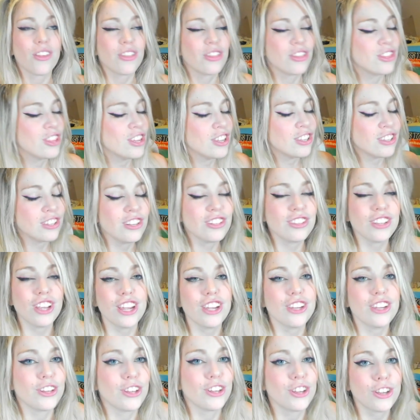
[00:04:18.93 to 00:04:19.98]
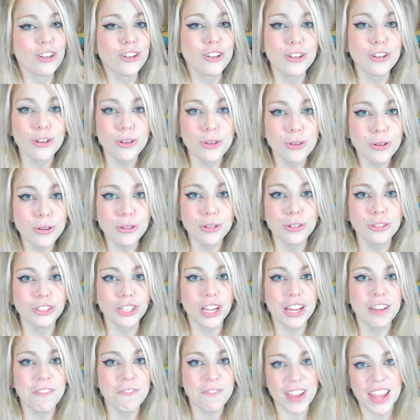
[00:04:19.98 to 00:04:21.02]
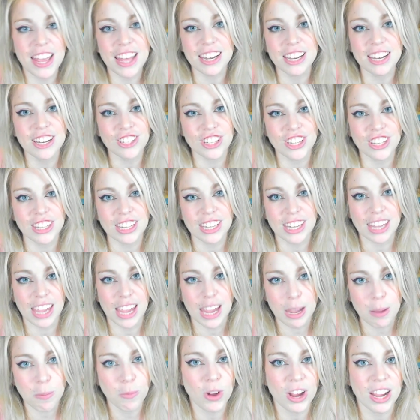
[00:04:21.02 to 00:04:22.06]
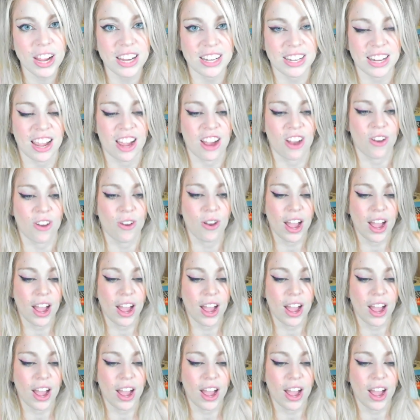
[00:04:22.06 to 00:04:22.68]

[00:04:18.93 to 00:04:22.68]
This is a huge advantage in the game right now.